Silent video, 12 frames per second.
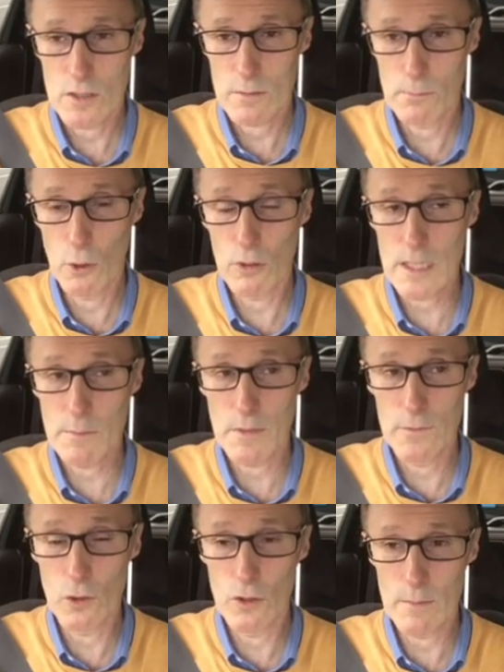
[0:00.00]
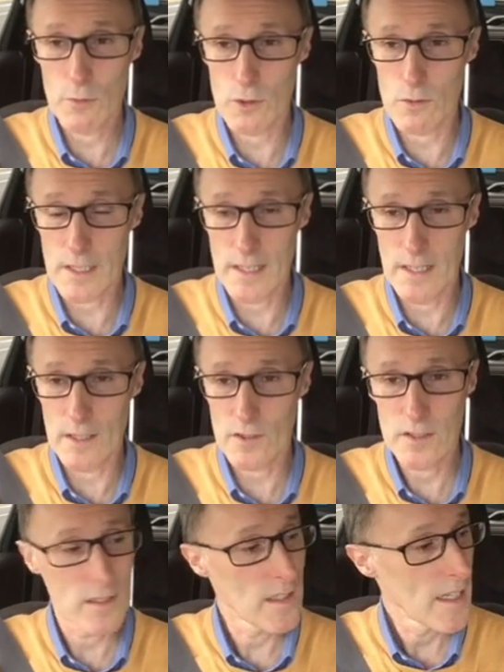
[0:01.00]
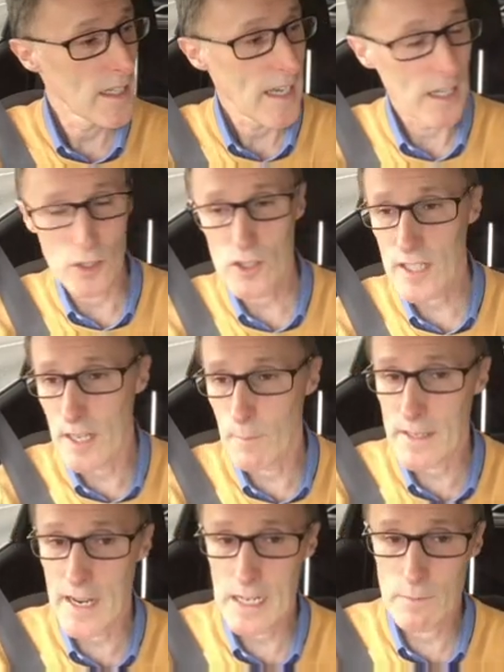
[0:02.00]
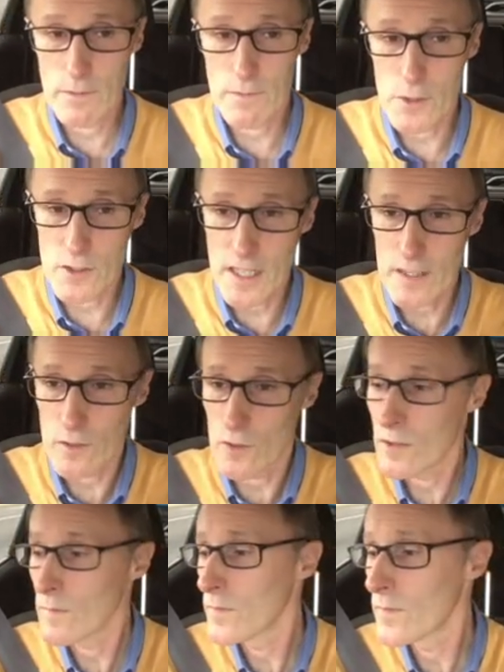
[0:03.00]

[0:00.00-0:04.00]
pulled in before them two cars and just sat behind them for a few seconds.